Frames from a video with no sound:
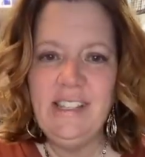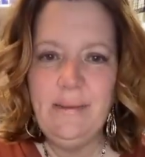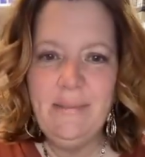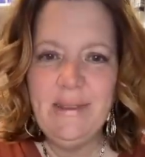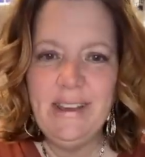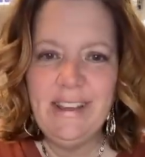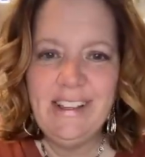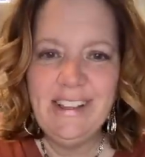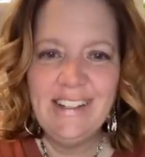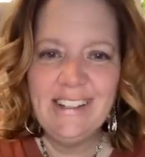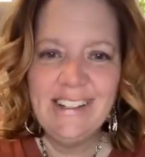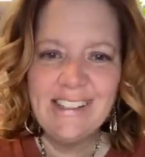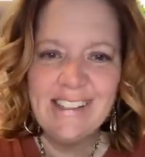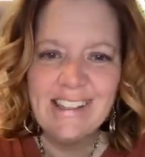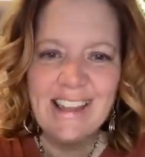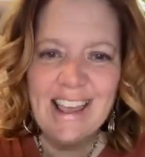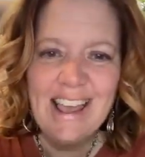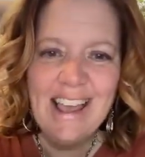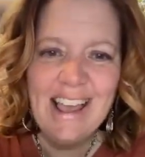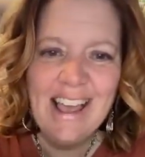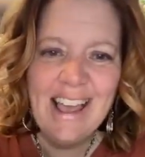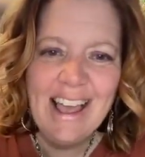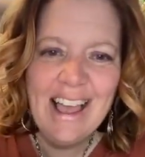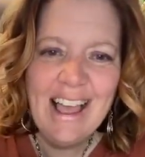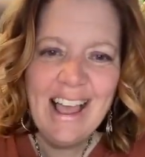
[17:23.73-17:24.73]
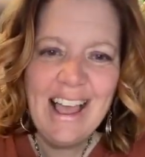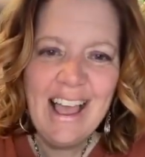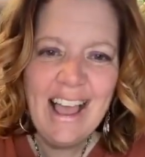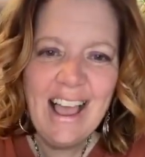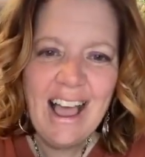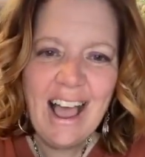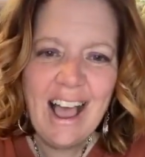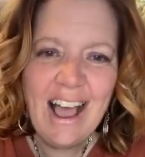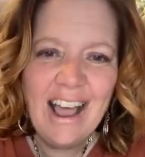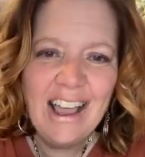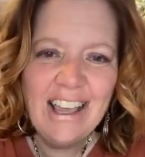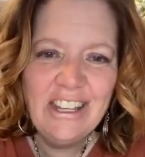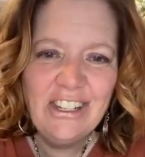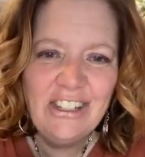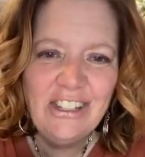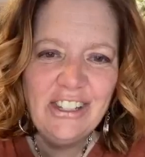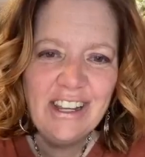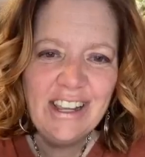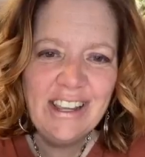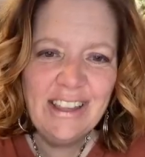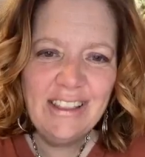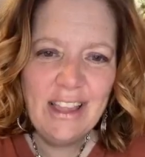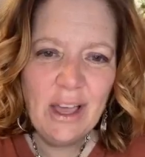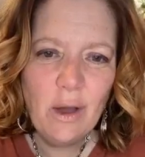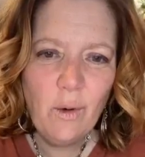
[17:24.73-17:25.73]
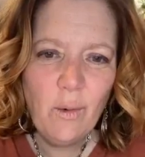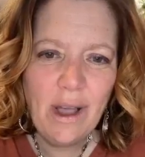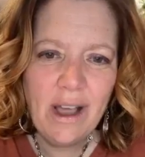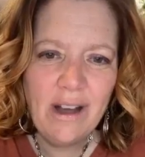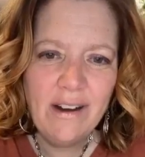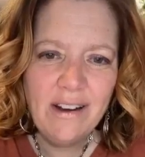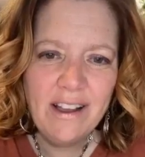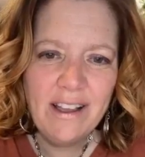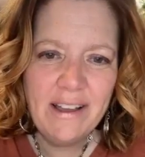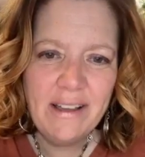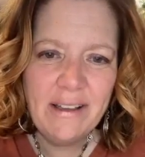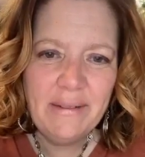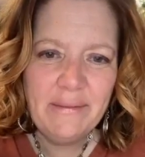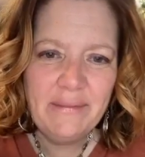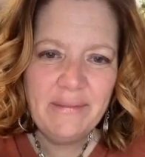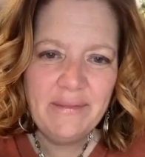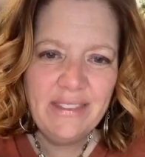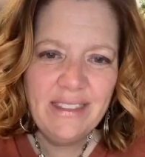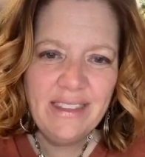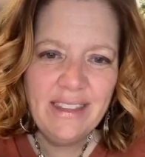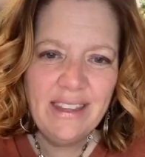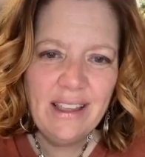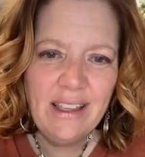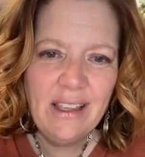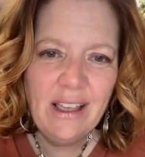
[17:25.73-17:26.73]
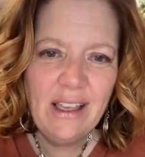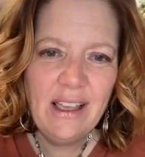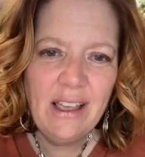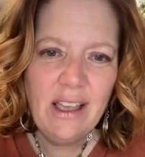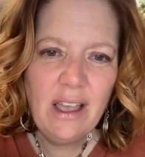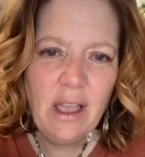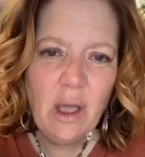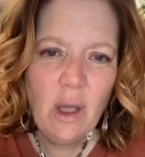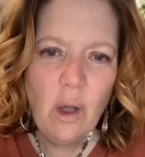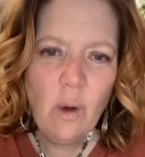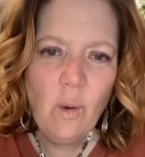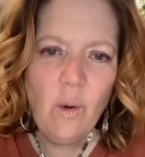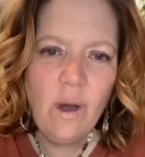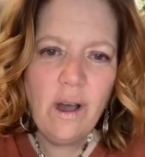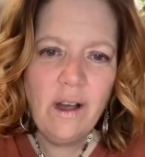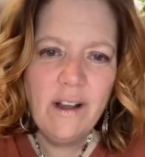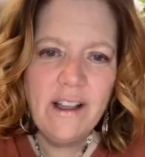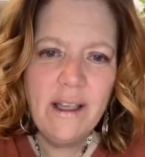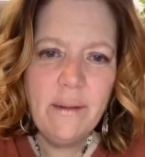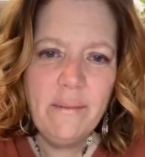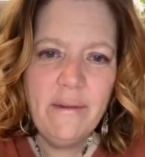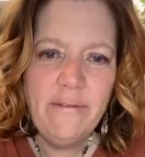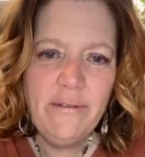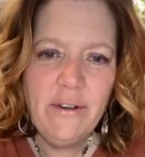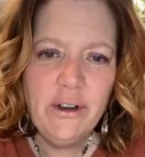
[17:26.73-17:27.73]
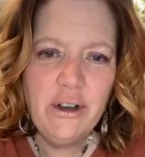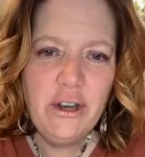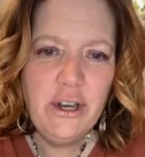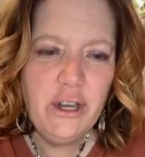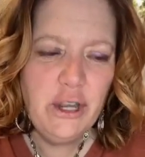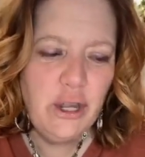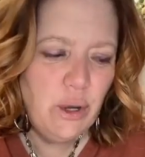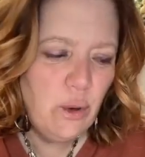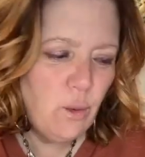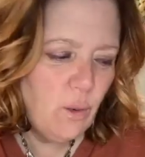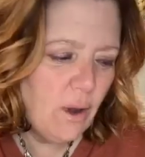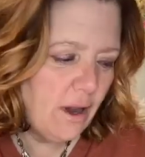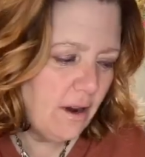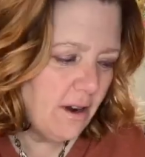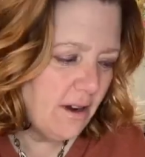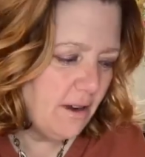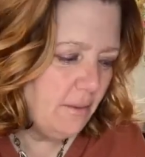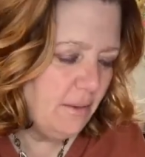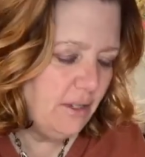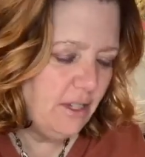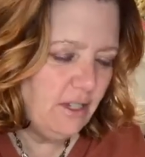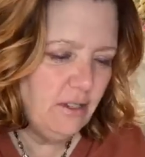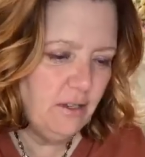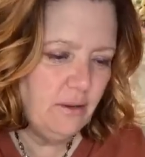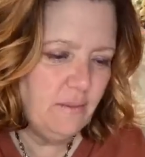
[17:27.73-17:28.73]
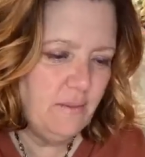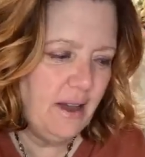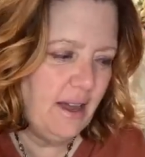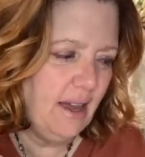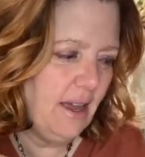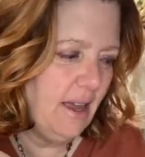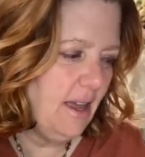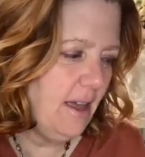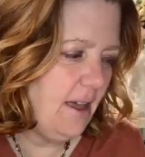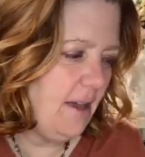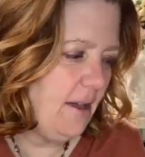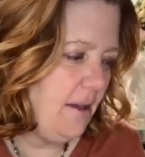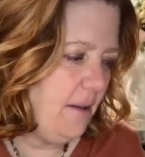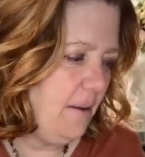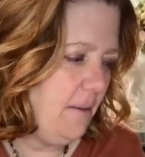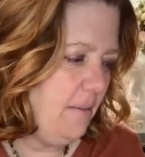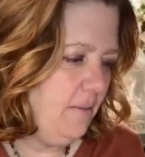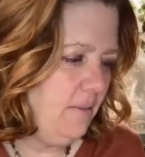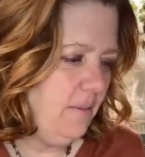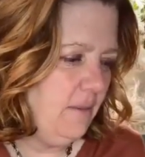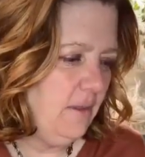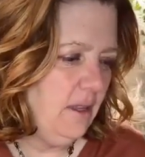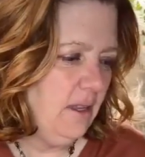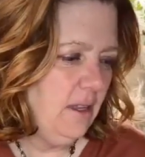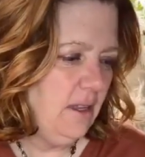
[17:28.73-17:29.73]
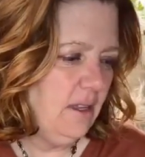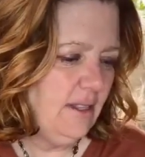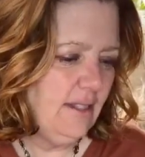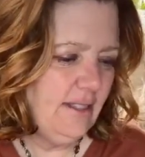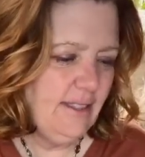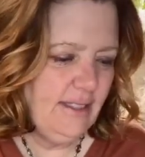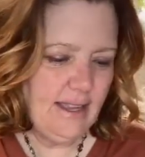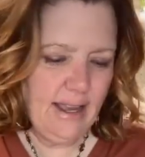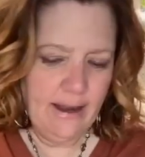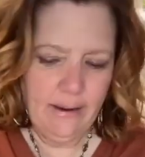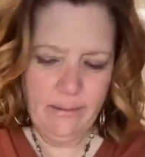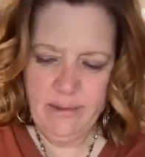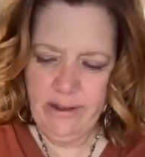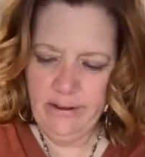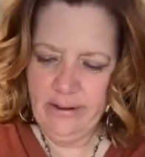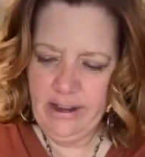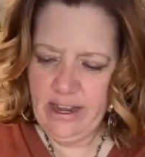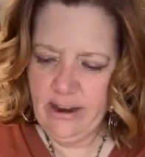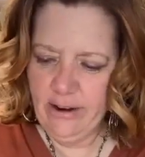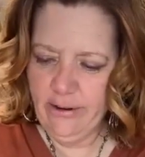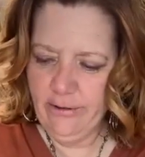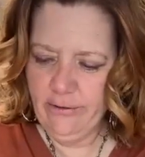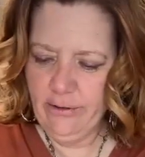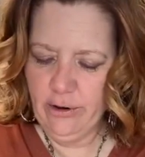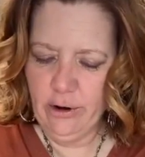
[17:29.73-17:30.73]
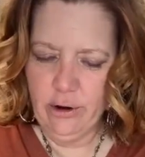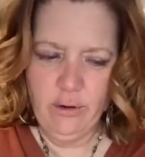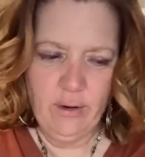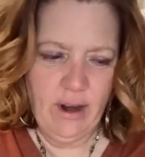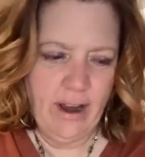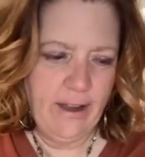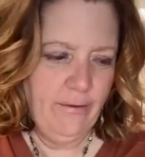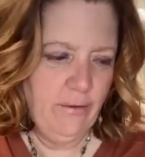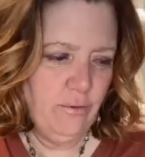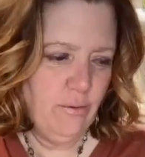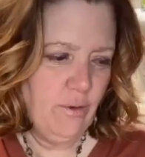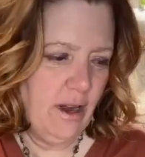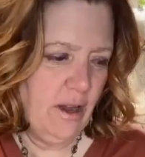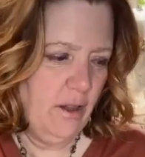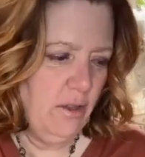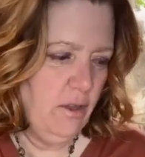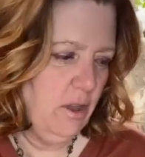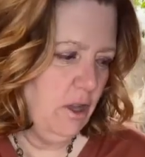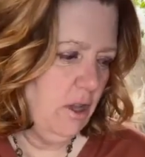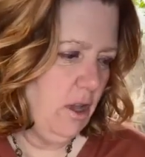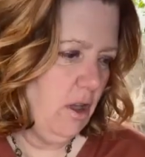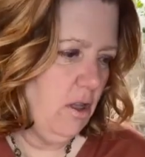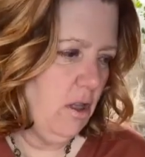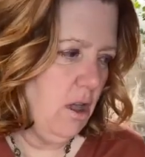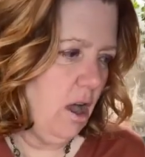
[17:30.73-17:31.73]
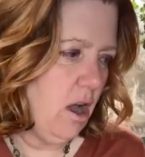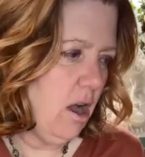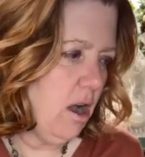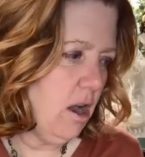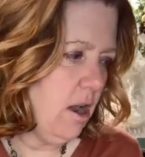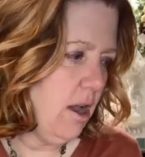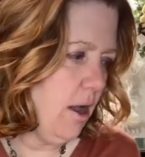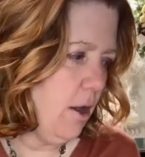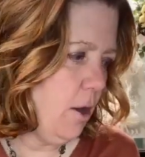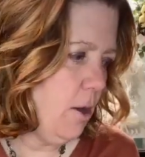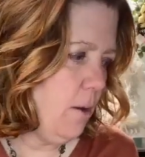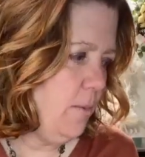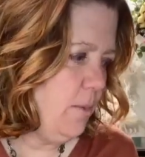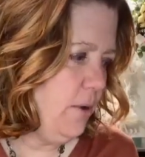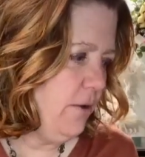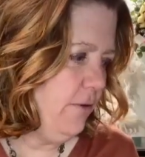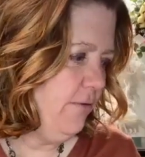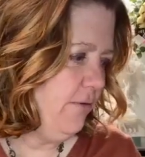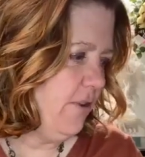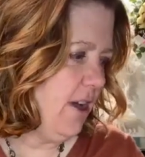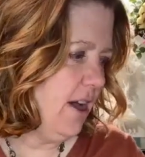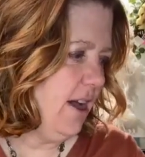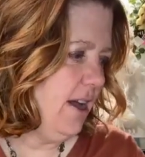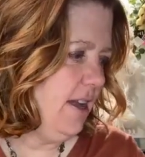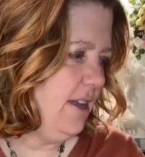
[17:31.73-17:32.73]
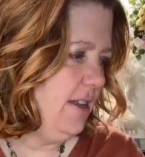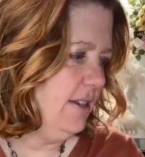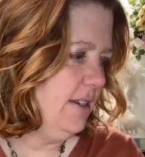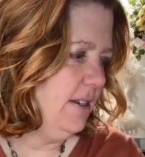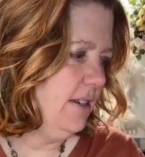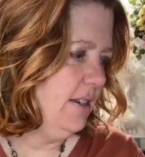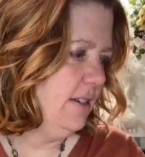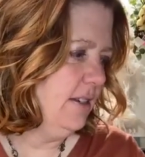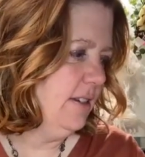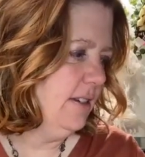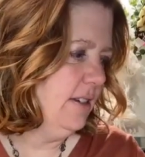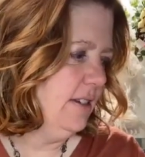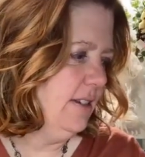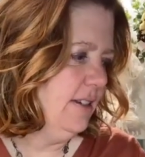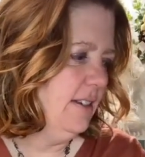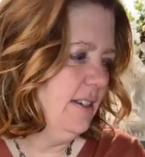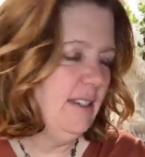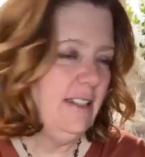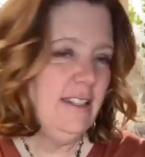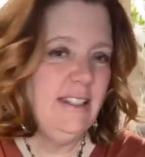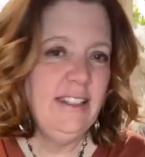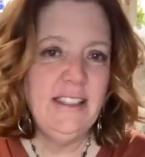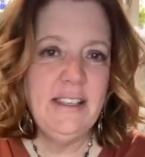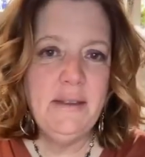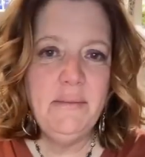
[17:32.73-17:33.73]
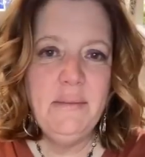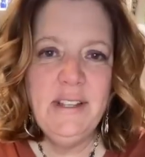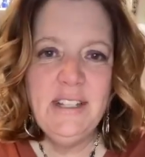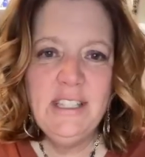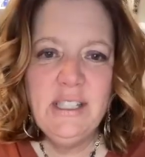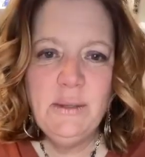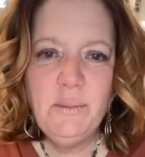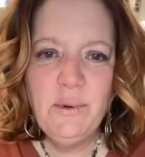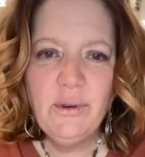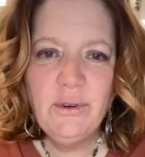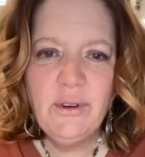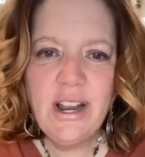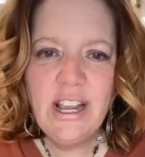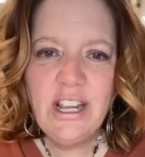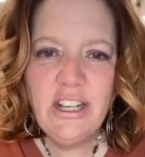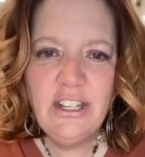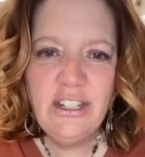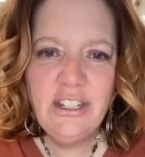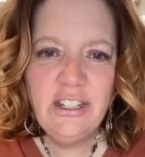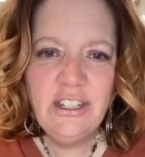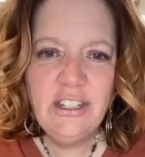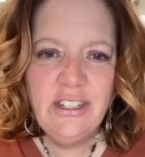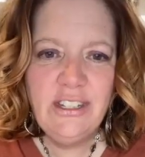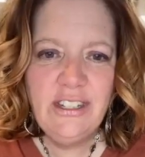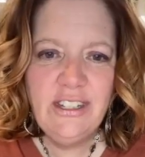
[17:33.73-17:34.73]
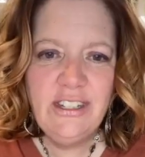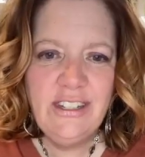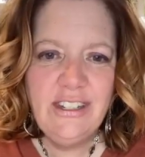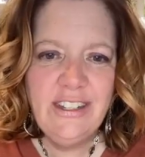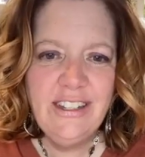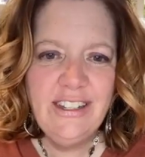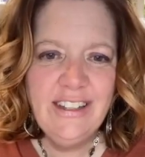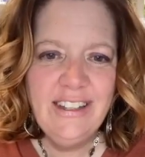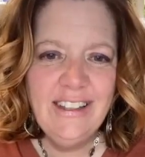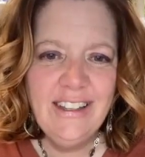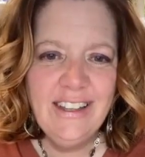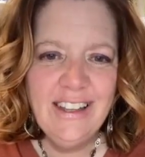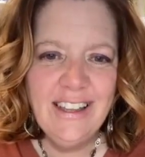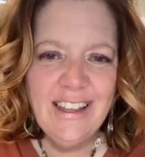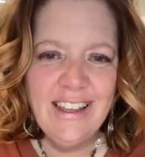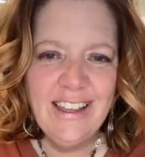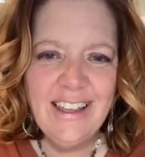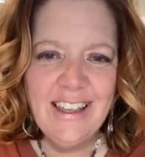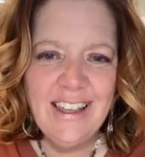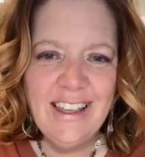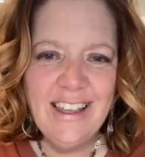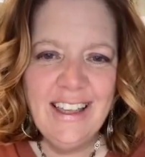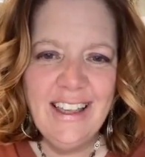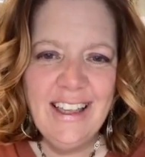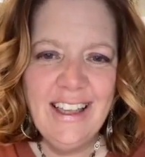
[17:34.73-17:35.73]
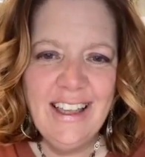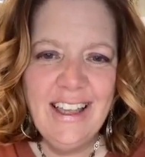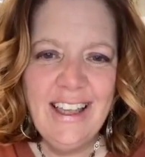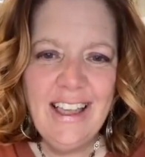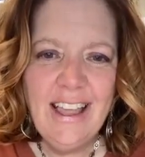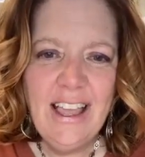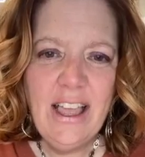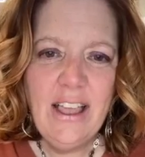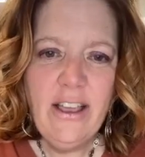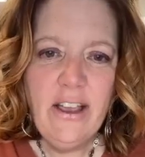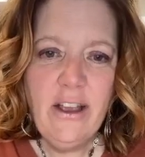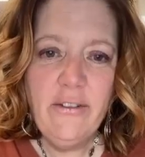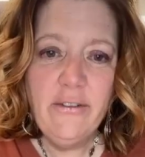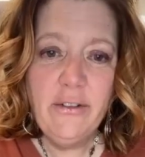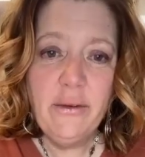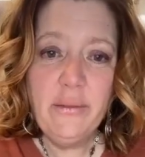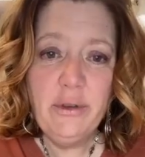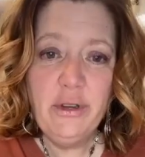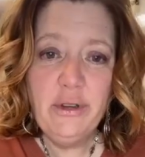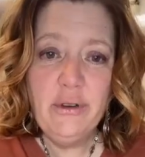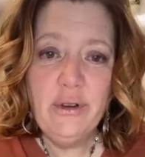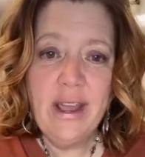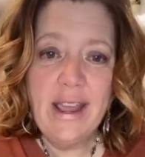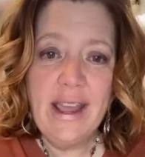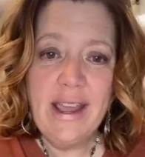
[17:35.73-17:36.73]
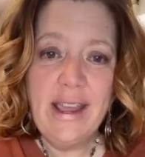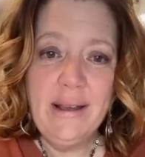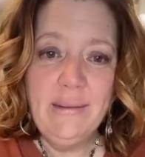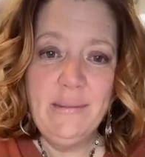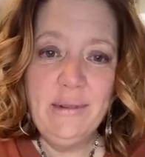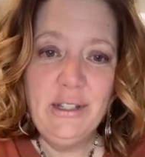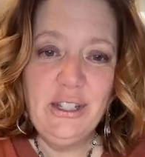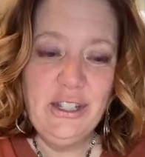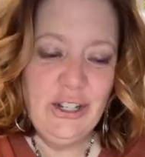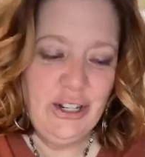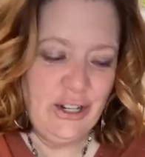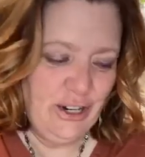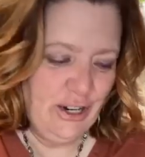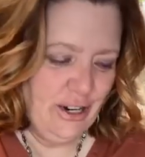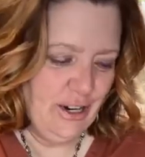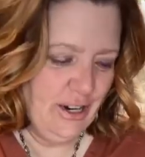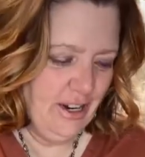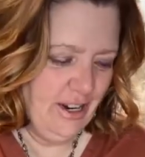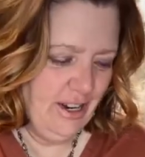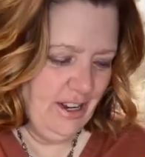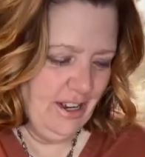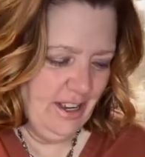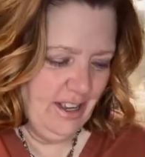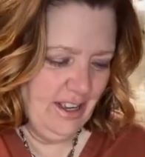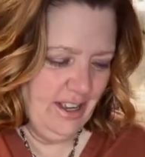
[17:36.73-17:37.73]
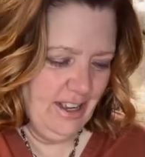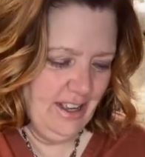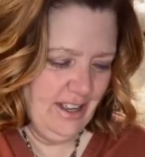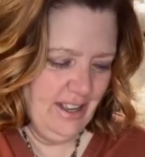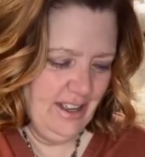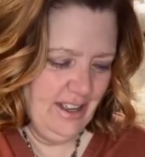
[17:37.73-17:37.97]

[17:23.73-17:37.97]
rusty bells. Hi, Sheila, welcome. Welcome, if you're new, welcome to my segment here for Craft Round the Clock. I hope you find some inspiration from New Hampshire.